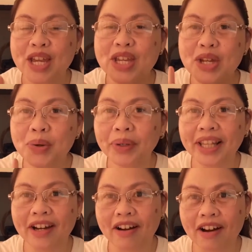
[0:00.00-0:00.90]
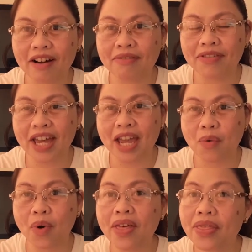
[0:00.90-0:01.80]
you will have a
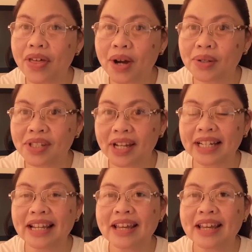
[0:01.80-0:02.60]
1,300